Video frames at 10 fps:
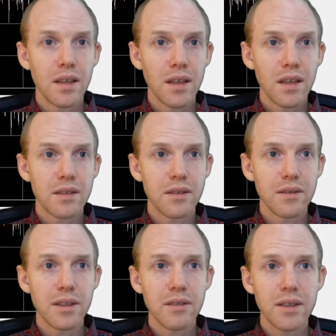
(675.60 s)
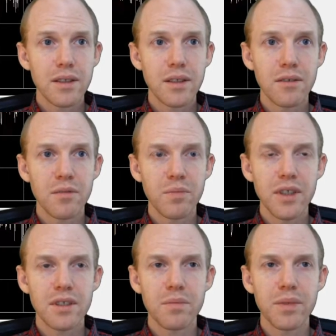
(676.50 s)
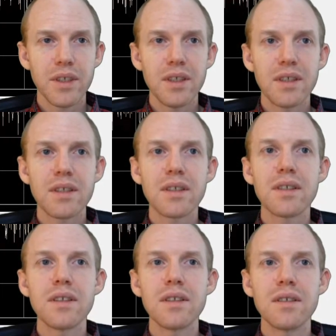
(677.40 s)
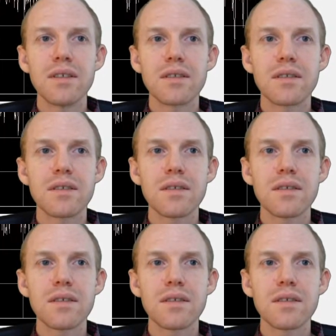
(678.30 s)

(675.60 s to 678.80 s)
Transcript: So you'll notice here the peak to peak is